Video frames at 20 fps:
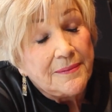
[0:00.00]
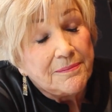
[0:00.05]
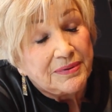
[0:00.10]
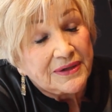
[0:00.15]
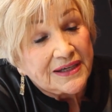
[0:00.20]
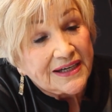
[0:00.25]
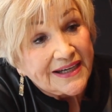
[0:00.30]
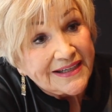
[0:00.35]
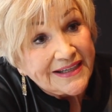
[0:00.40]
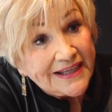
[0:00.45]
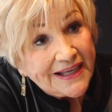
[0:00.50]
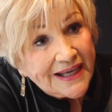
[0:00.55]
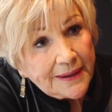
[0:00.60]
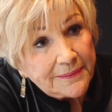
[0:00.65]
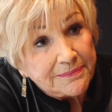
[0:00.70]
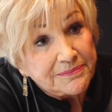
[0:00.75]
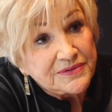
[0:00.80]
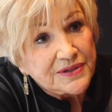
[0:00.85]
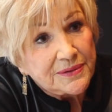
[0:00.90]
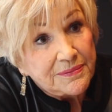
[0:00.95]
But I
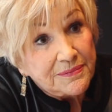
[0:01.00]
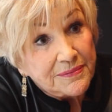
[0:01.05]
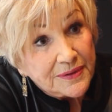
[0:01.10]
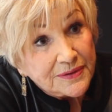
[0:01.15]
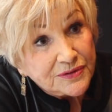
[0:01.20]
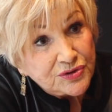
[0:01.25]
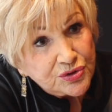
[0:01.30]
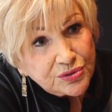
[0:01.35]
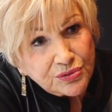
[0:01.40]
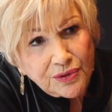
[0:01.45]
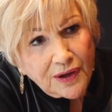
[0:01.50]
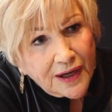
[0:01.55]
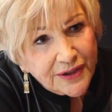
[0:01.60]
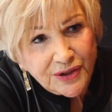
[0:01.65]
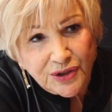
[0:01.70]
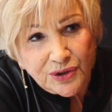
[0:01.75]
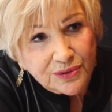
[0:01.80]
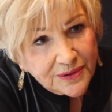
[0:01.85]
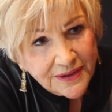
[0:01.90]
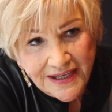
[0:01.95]
kept
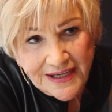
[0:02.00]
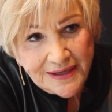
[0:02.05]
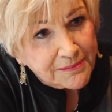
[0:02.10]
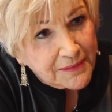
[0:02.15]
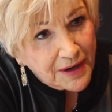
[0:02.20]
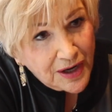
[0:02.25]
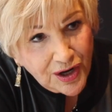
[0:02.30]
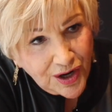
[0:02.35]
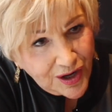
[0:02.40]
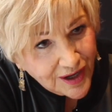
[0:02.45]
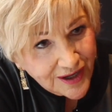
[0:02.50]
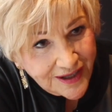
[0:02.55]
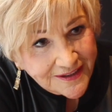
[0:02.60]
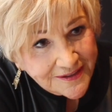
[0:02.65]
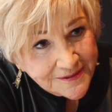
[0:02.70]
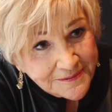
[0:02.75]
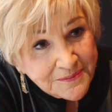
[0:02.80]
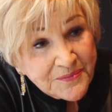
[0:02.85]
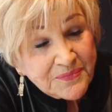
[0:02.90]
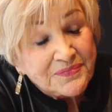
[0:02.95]
Toronto in my
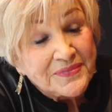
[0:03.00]
heart,